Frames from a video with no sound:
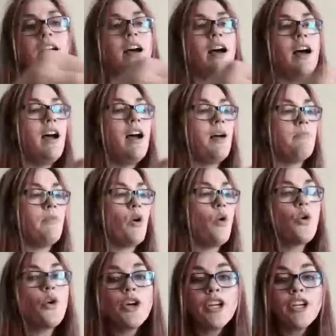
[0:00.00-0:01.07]

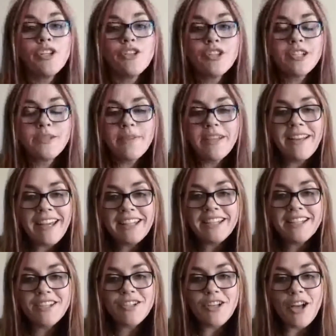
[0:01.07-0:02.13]
Or it could just be like
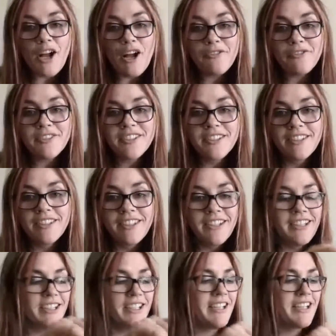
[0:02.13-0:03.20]
this soft
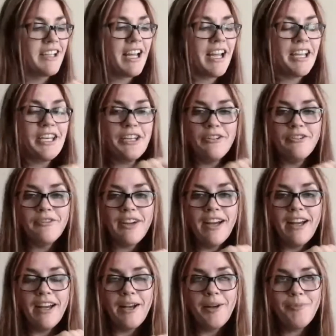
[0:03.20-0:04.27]
kind
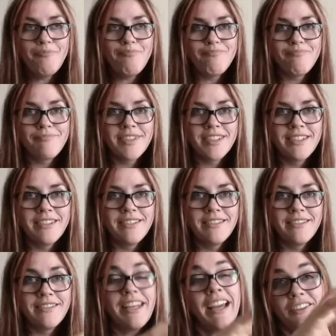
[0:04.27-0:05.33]
of,
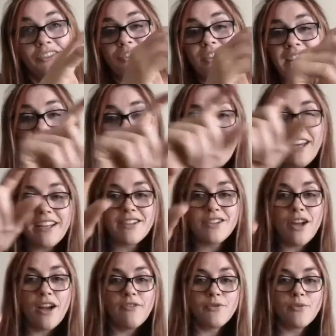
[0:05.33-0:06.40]
yeah, just kind of like a
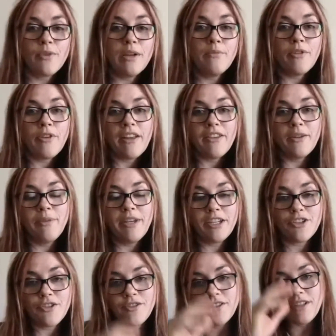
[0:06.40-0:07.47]
soft rim around the
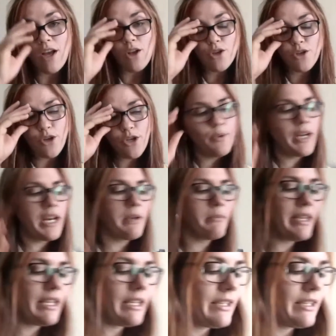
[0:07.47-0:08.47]
pictures. I'll show you what I mean